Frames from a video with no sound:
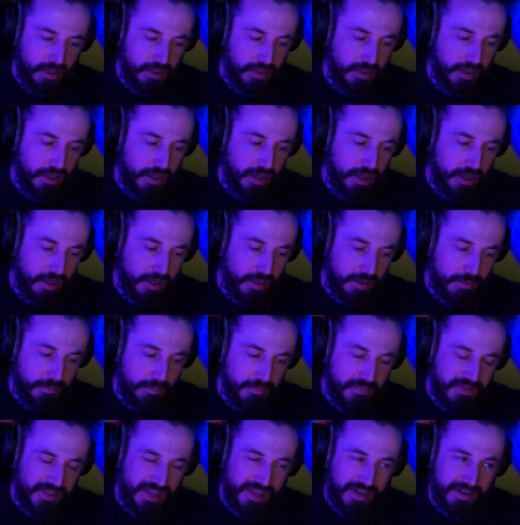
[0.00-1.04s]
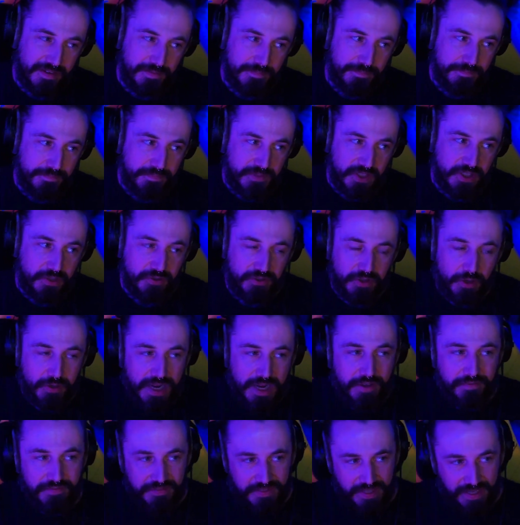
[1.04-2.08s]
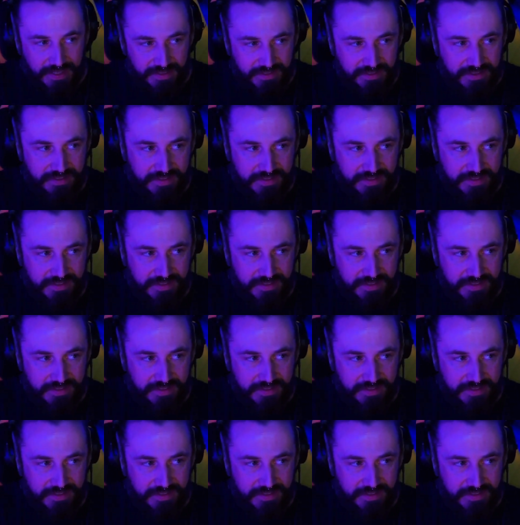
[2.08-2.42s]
then you don't have that